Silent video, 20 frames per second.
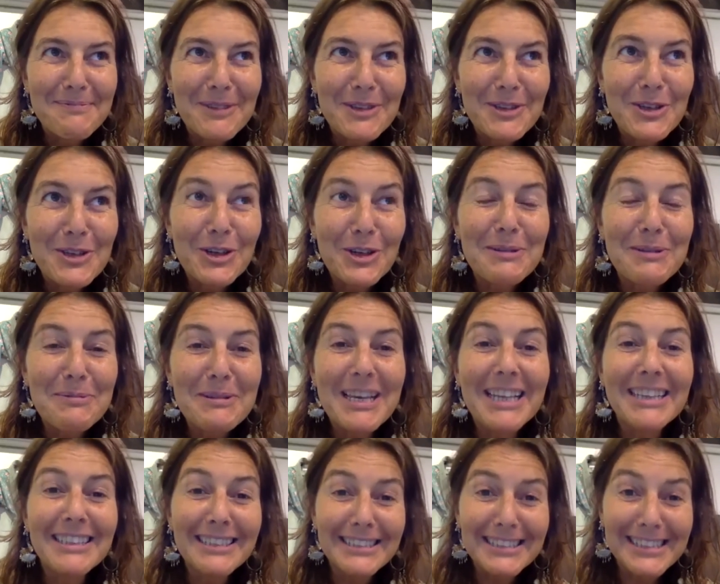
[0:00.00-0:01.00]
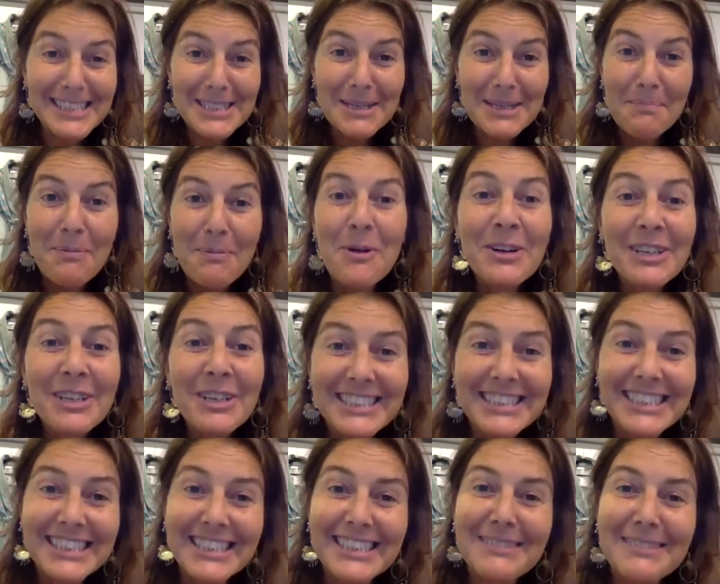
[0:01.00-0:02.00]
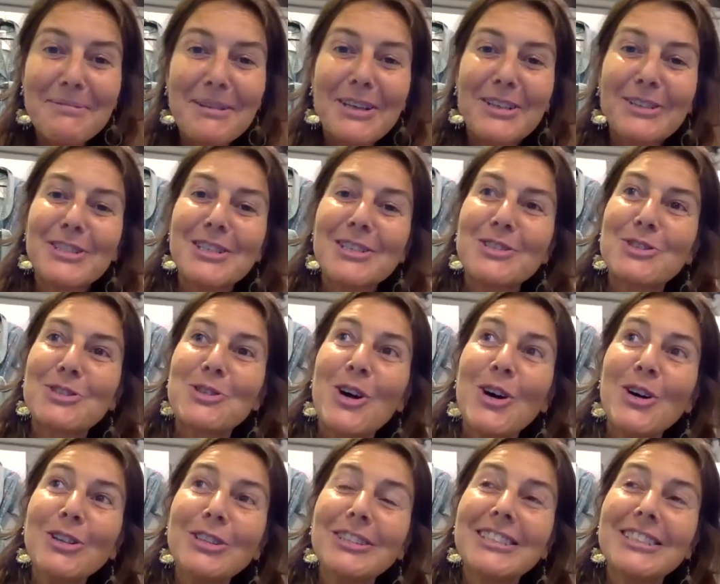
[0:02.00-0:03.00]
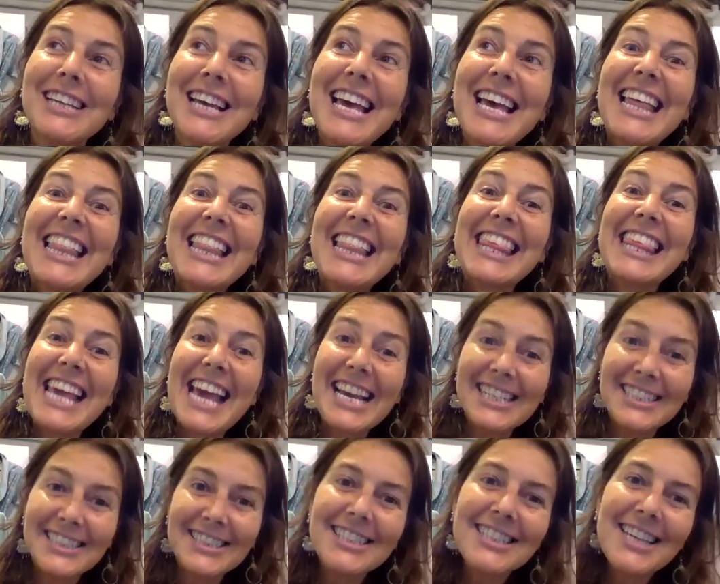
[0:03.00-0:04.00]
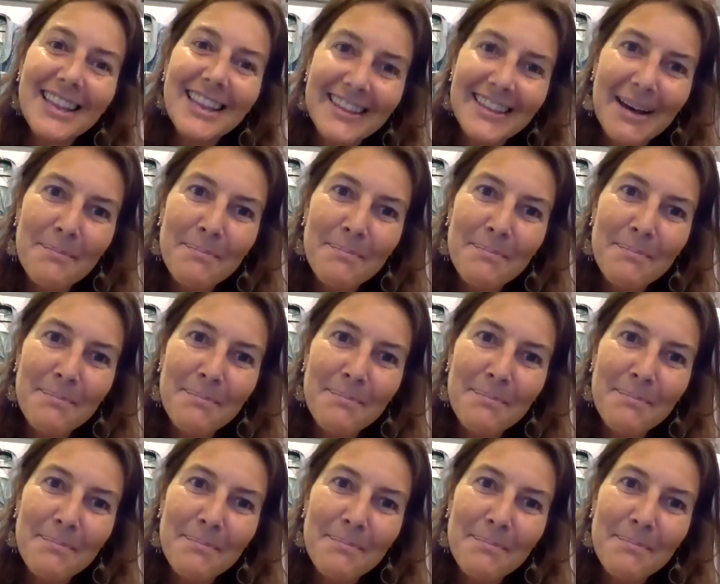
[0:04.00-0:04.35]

you're gonna be a little disappointed because it's not the idea that